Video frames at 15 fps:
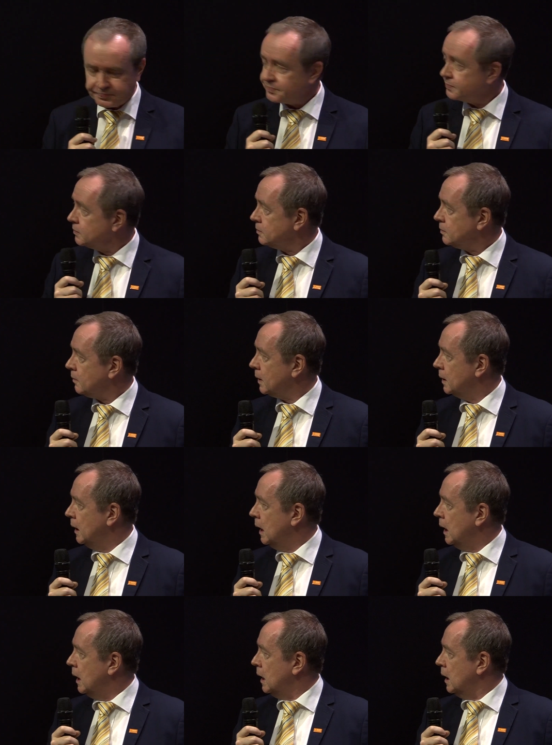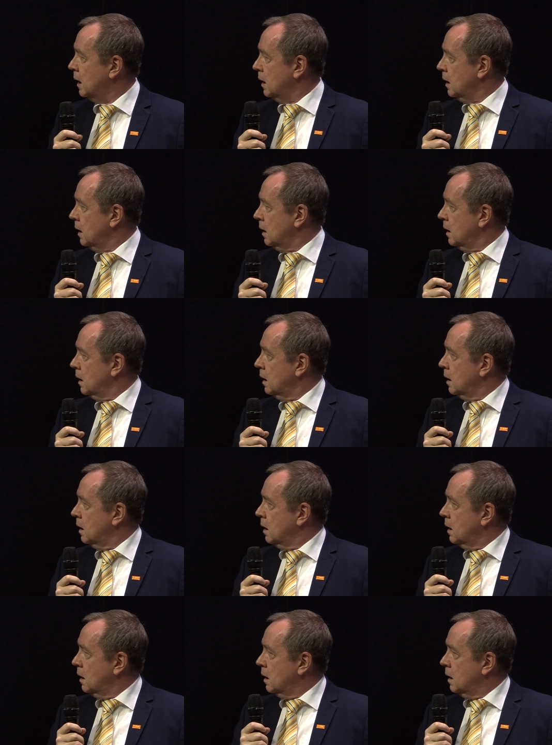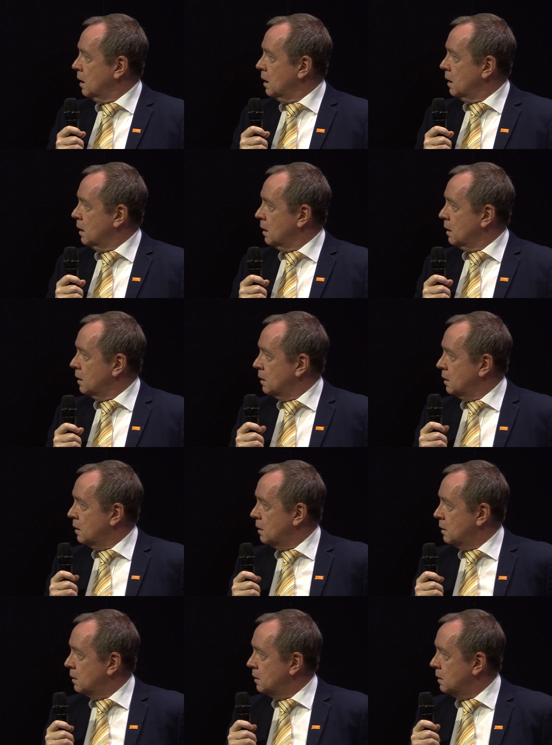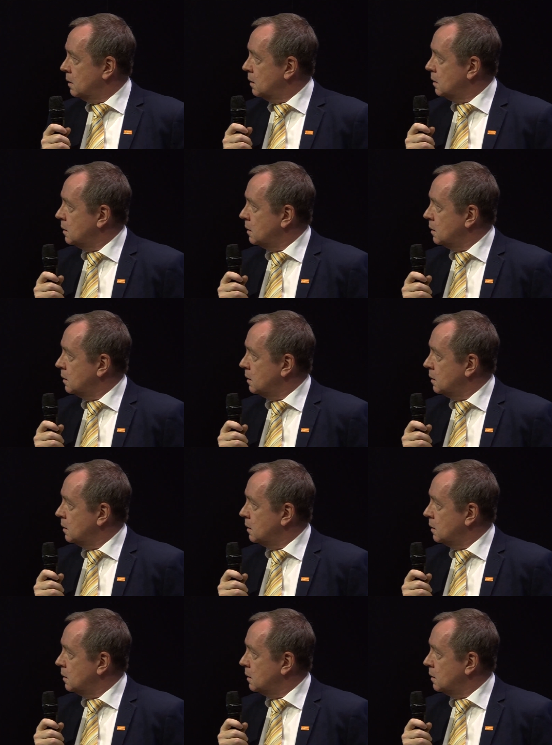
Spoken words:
[no speech]